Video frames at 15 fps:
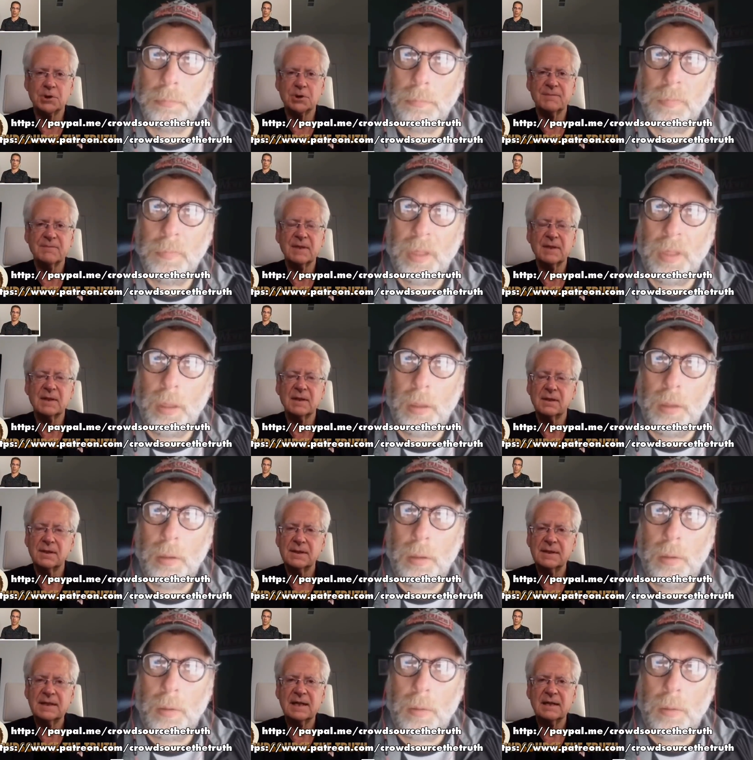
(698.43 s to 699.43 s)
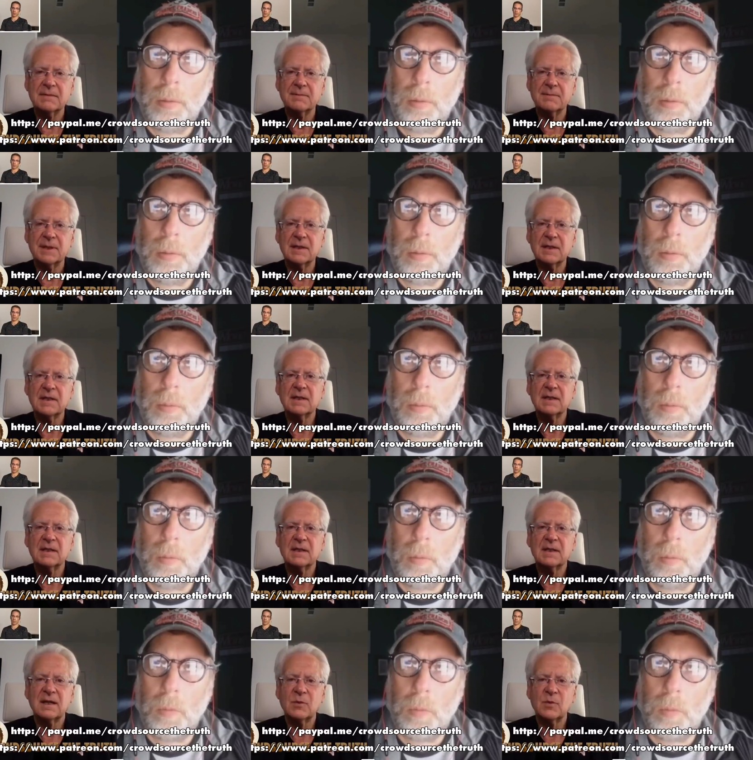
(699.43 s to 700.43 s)
Speaker 1: on that. But
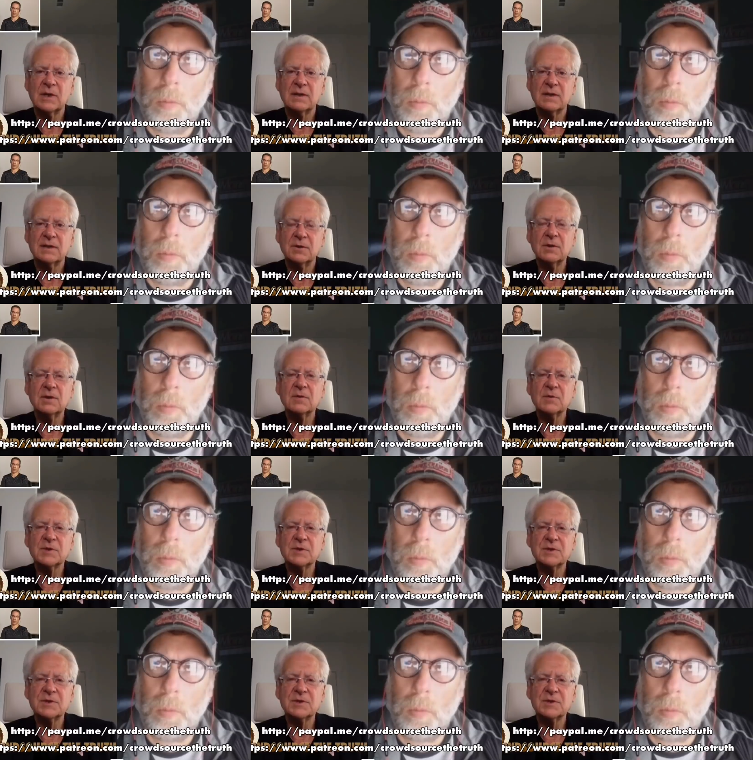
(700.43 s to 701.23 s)
what Dugan was doing,